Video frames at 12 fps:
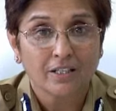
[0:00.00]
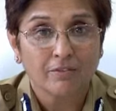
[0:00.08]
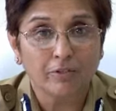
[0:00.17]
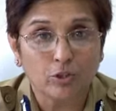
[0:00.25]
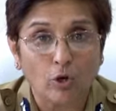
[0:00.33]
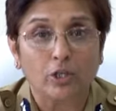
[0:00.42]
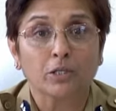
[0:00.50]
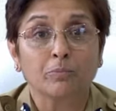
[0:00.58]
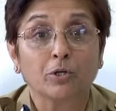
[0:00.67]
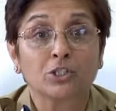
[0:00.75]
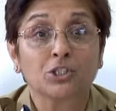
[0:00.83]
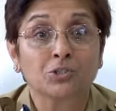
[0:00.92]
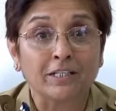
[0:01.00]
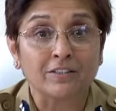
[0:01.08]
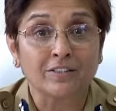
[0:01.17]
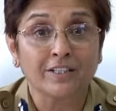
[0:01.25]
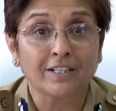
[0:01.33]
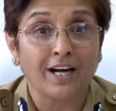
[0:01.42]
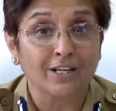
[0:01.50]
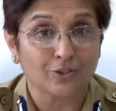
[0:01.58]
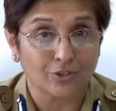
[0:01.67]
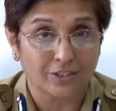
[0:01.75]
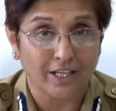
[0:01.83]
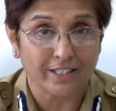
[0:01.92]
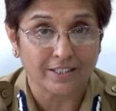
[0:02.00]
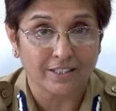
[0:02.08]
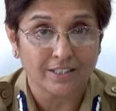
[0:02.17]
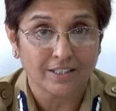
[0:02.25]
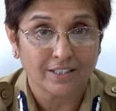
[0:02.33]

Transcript: We're talking about strengthening our society.